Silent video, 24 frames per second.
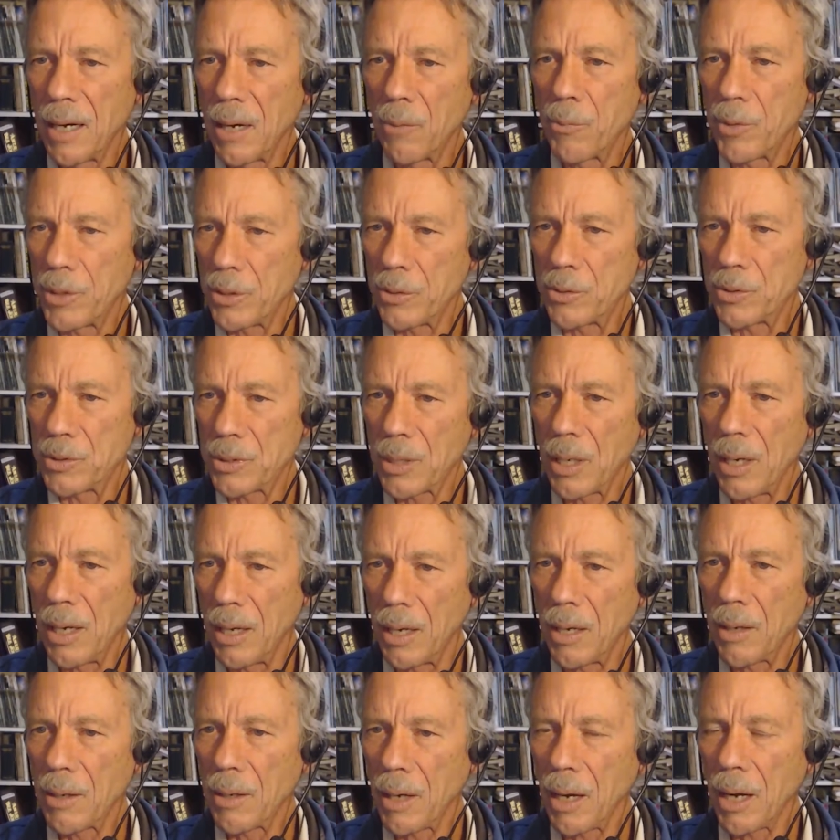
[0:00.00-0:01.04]
We use
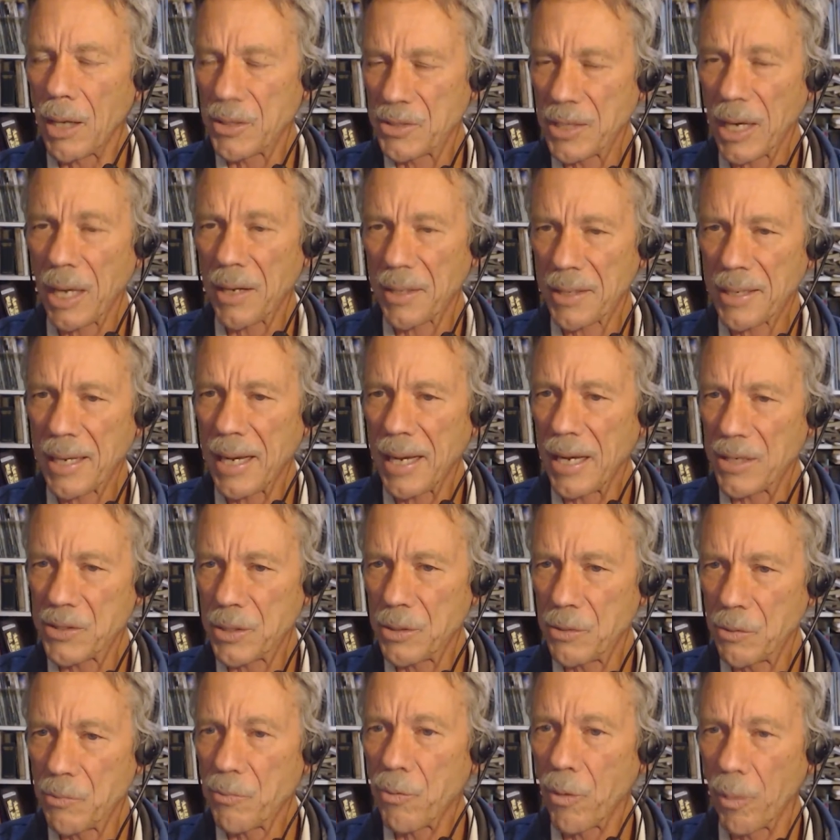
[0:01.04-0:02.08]
oxalic
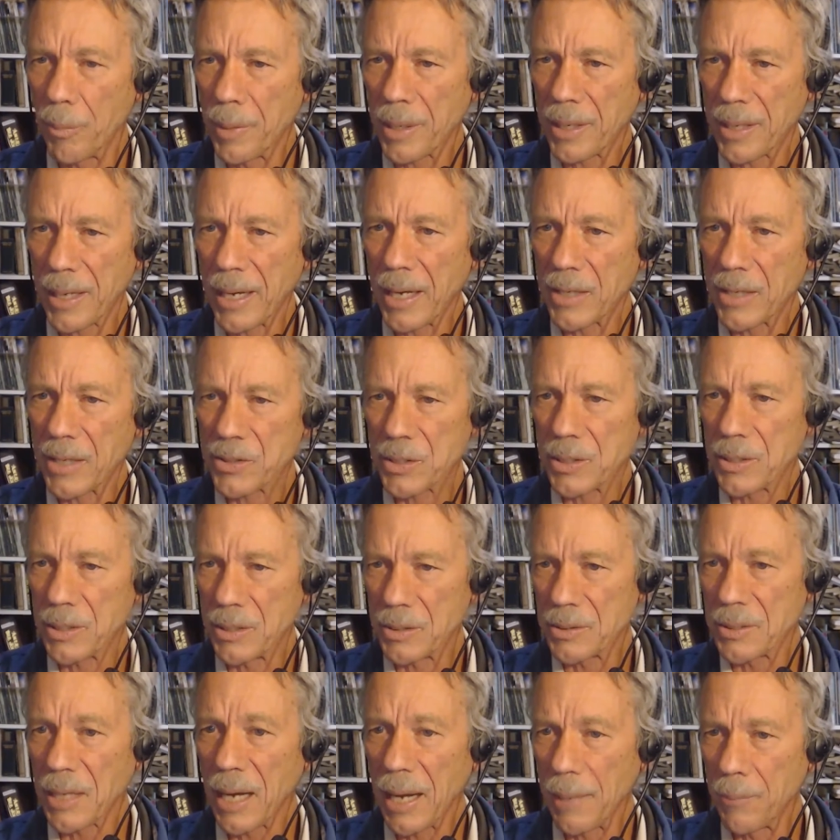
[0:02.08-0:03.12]
acid, formic acid,
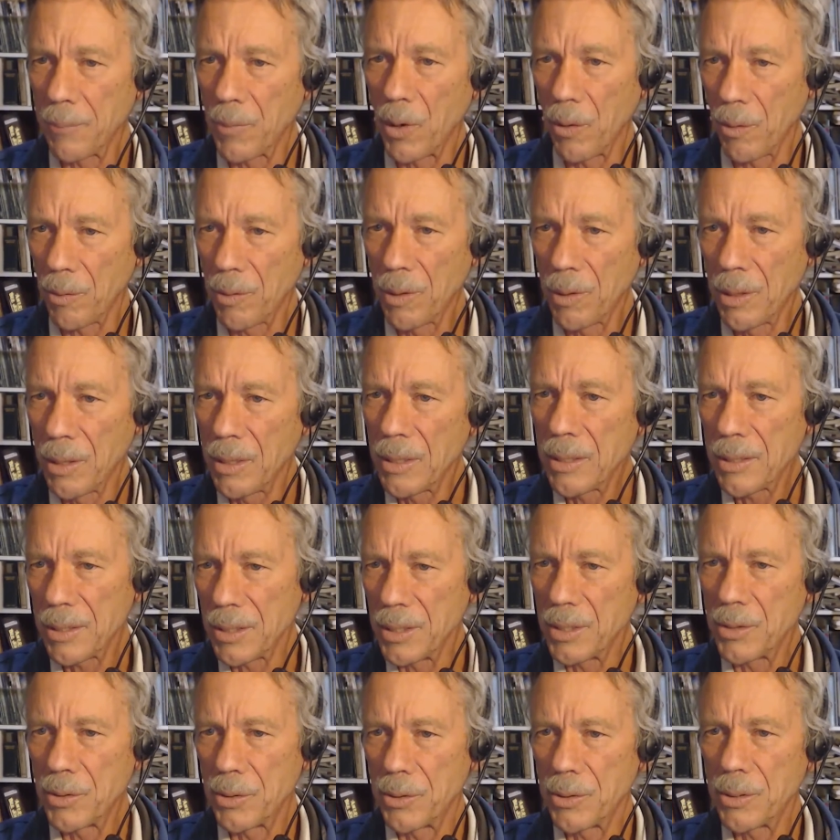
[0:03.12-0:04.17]
and thymol
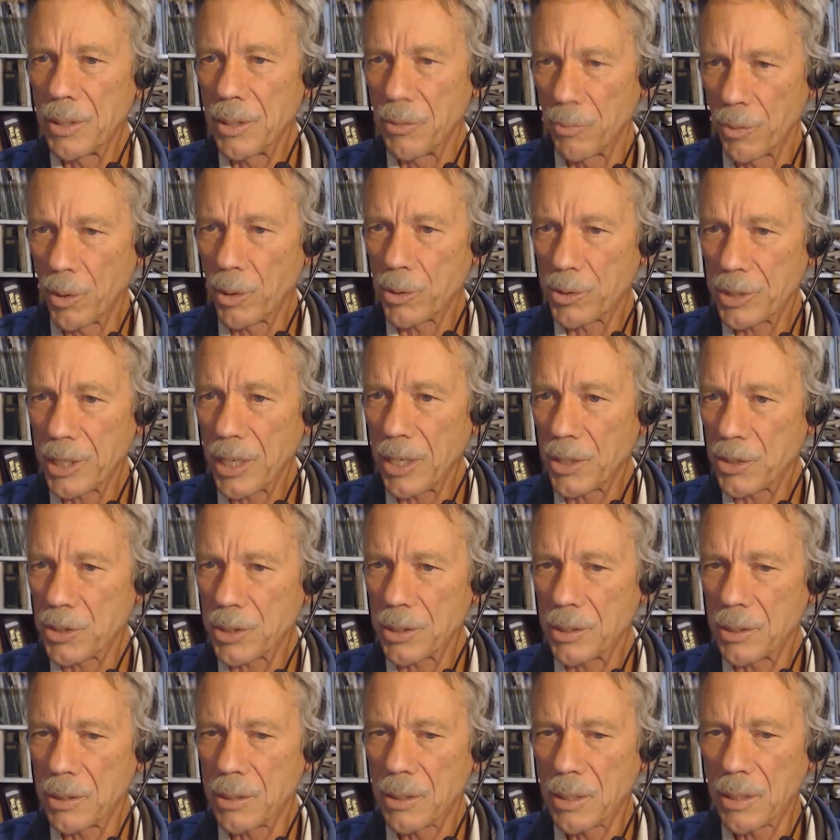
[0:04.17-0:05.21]
in
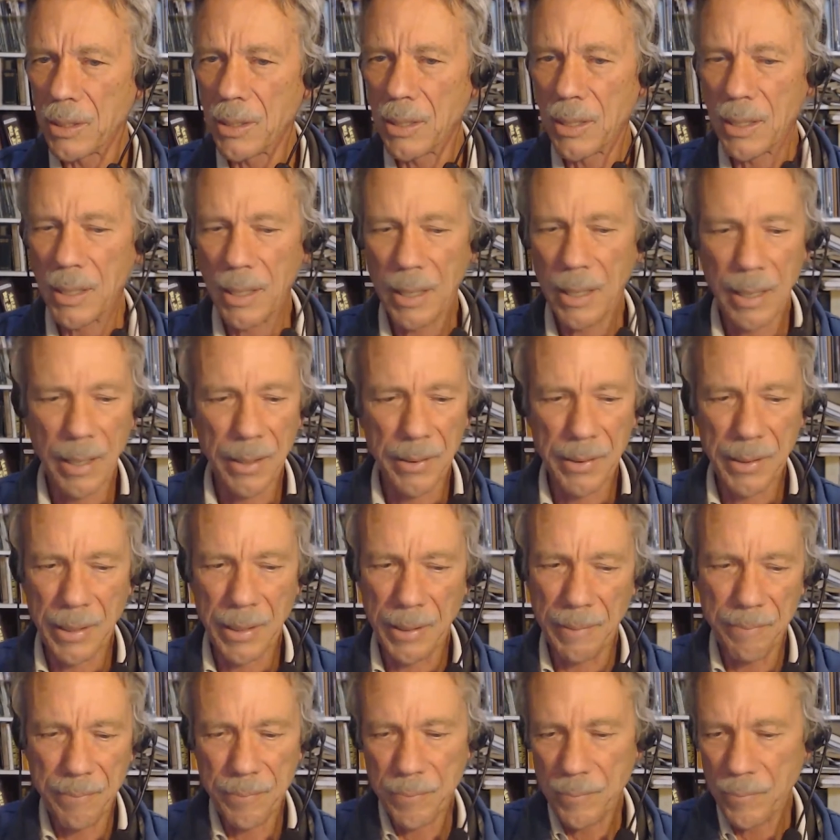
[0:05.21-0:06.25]
rotation. And
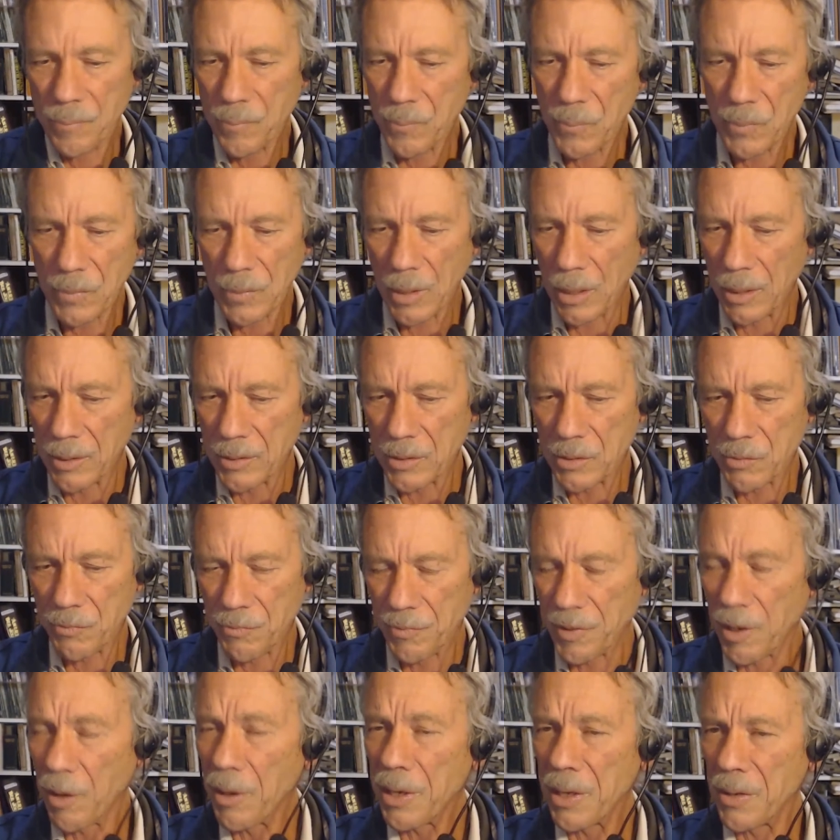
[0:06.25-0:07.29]
it's
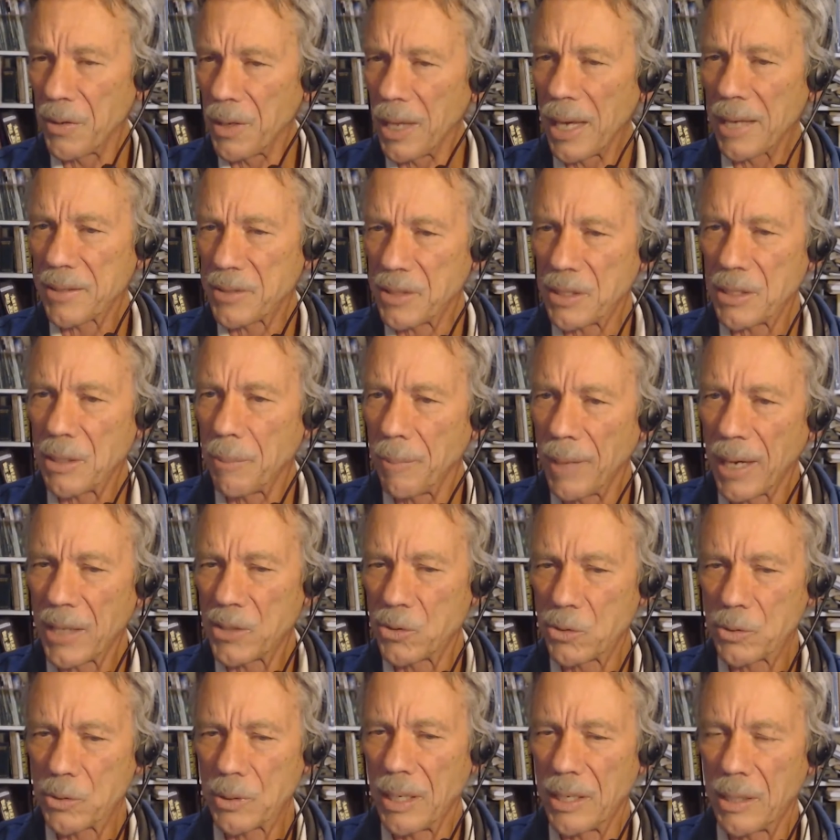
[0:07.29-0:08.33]
very unlikely
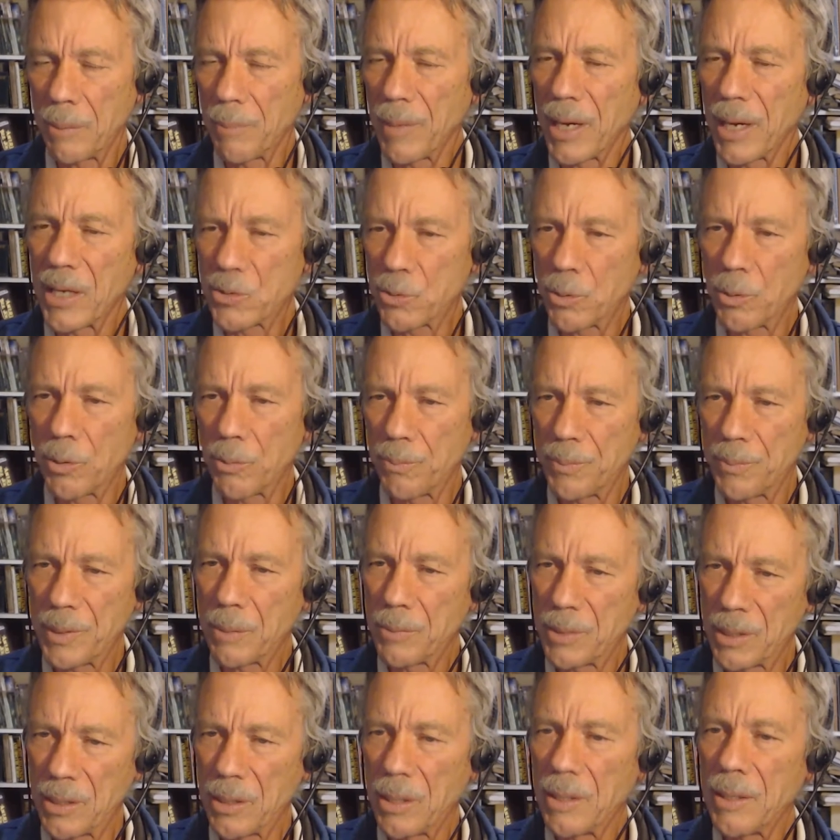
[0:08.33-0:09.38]
any mice will be
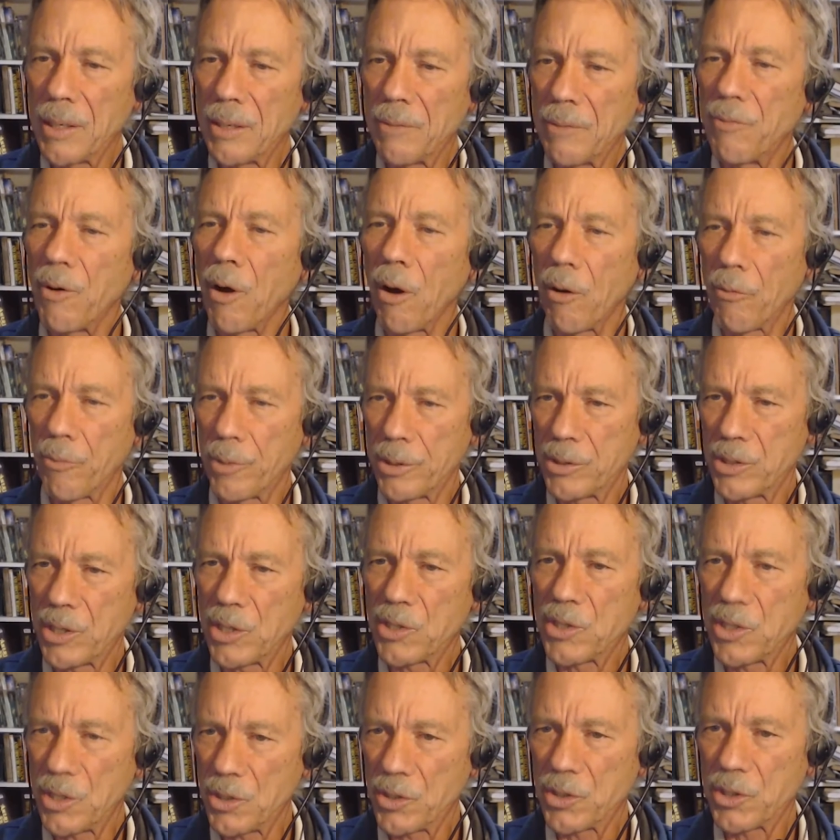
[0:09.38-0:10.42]
able to evolve
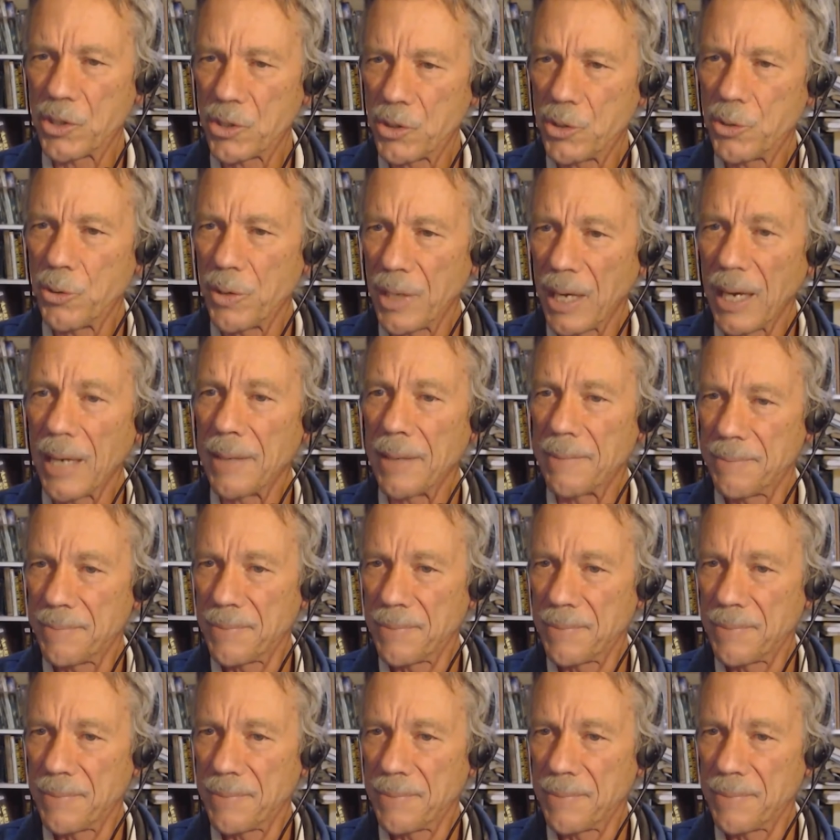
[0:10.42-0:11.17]
resistance to that.